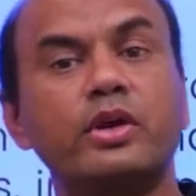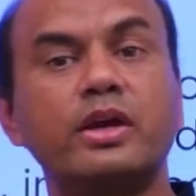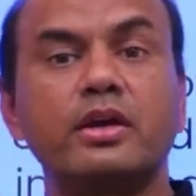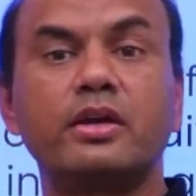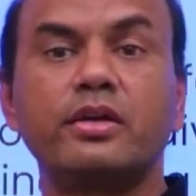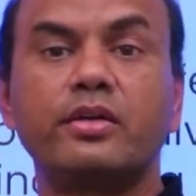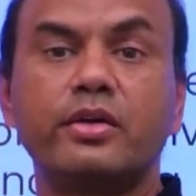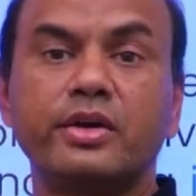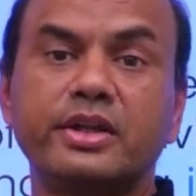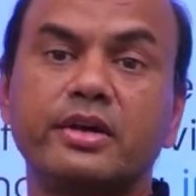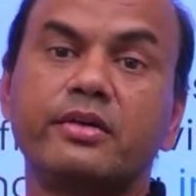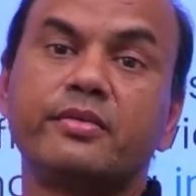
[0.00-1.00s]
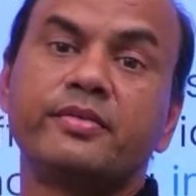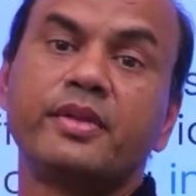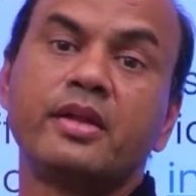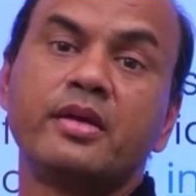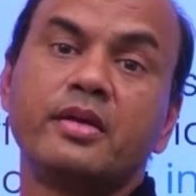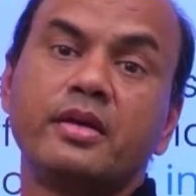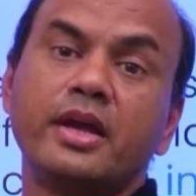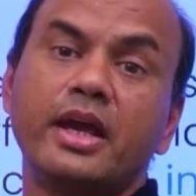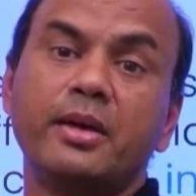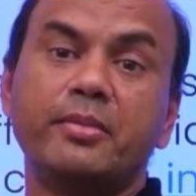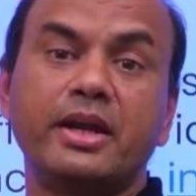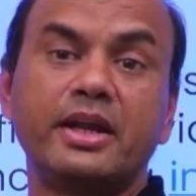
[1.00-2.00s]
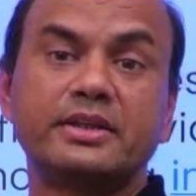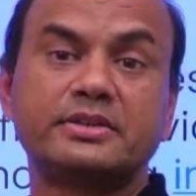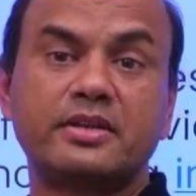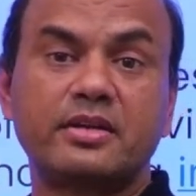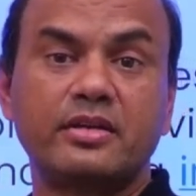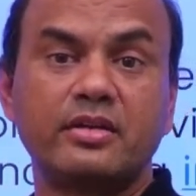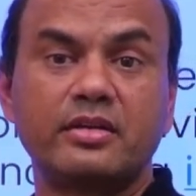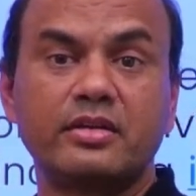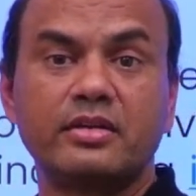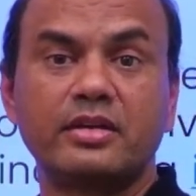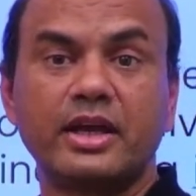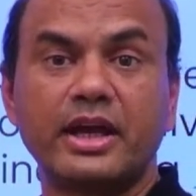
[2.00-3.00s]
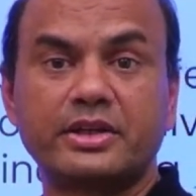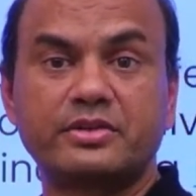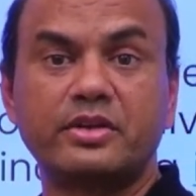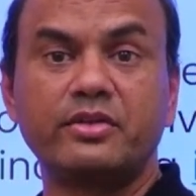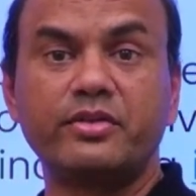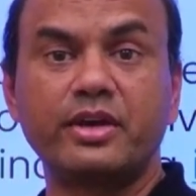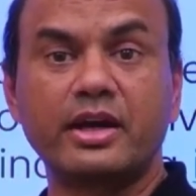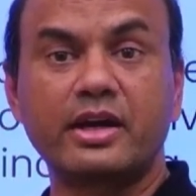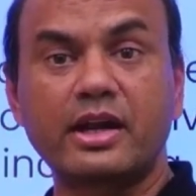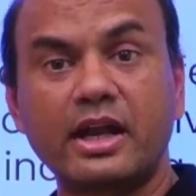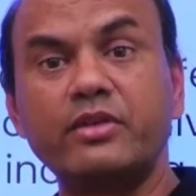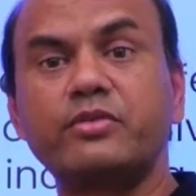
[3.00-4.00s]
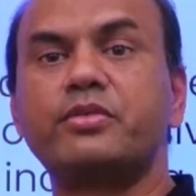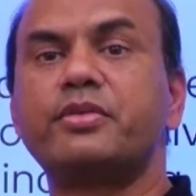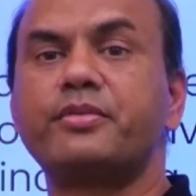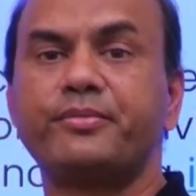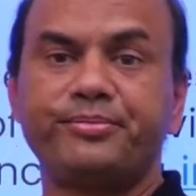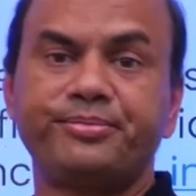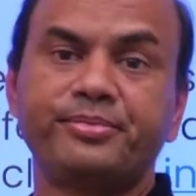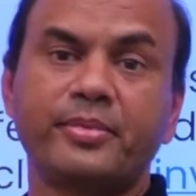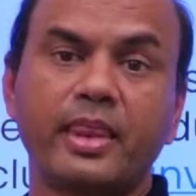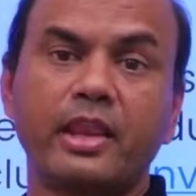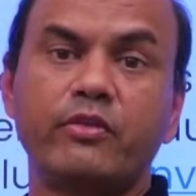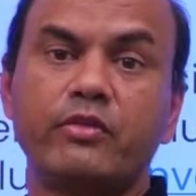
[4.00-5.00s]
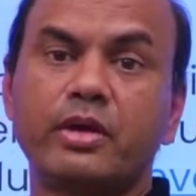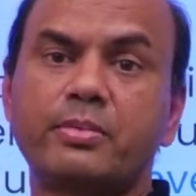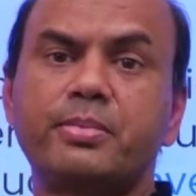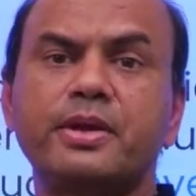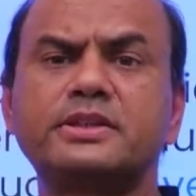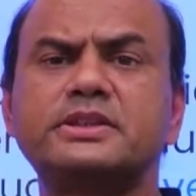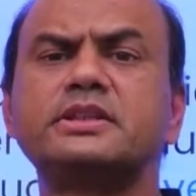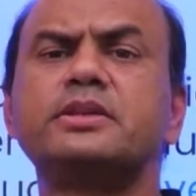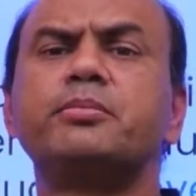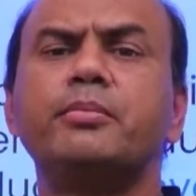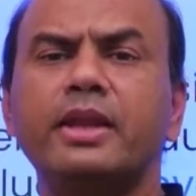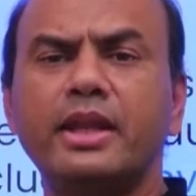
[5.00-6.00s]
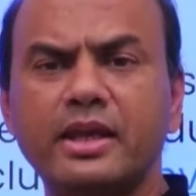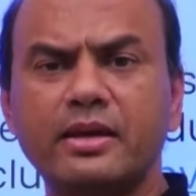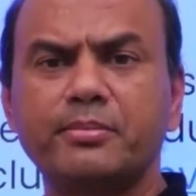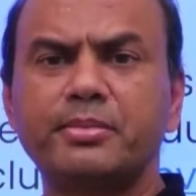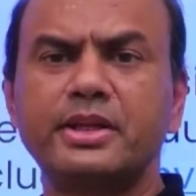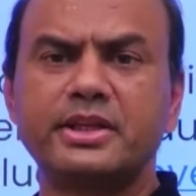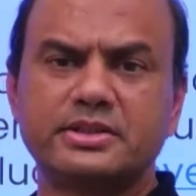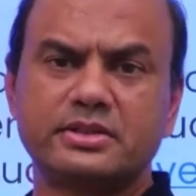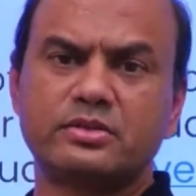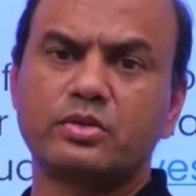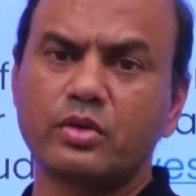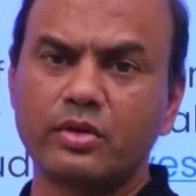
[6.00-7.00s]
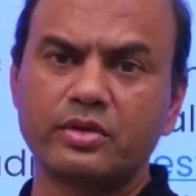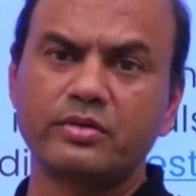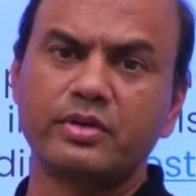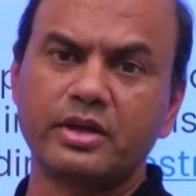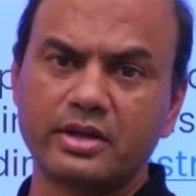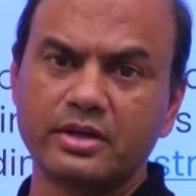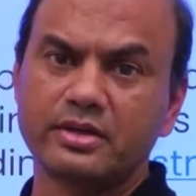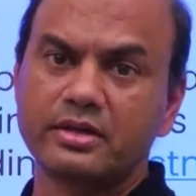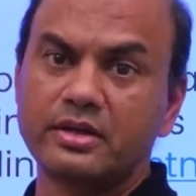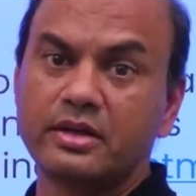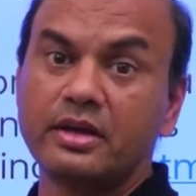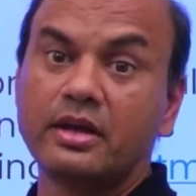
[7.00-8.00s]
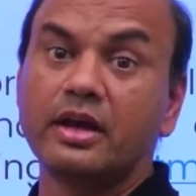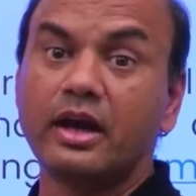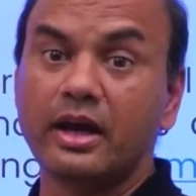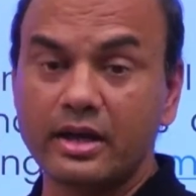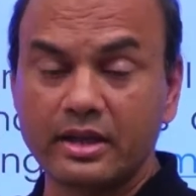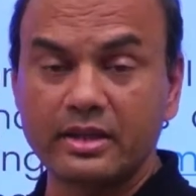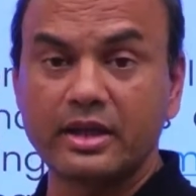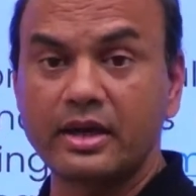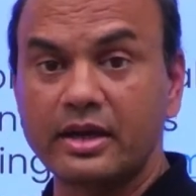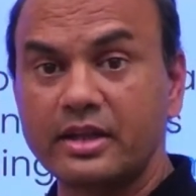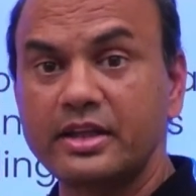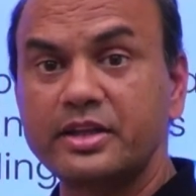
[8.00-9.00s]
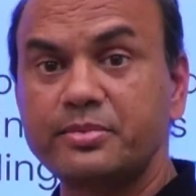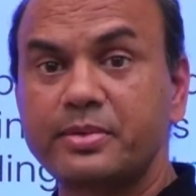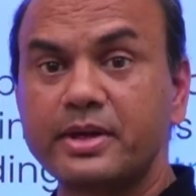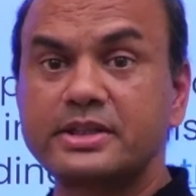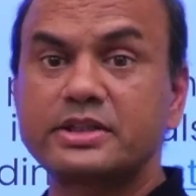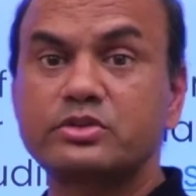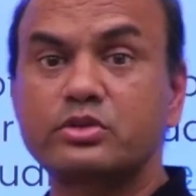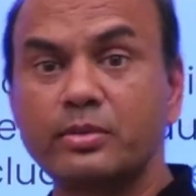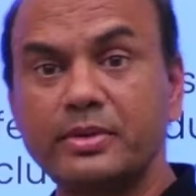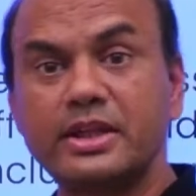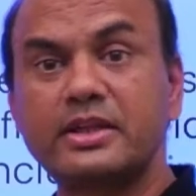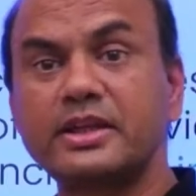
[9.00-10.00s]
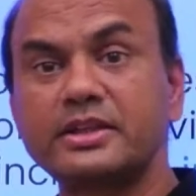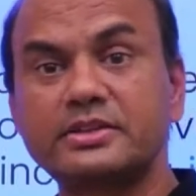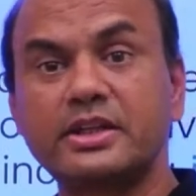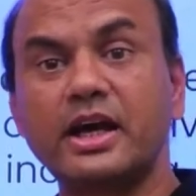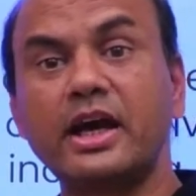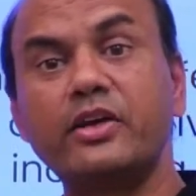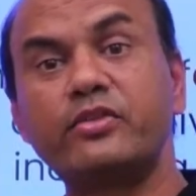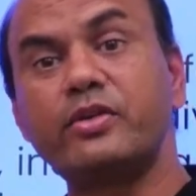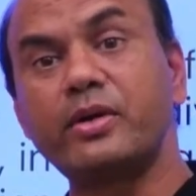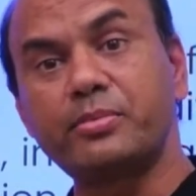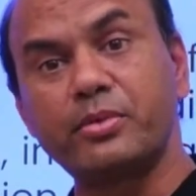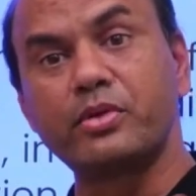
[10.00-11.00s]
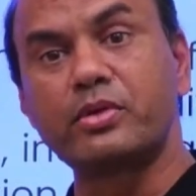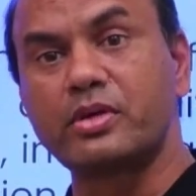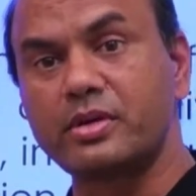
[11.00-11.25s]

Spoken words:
on a M&A. Actually, we are drive. We are purchasing many companies throughout the world. Adani has purchased so many things. The Haifa port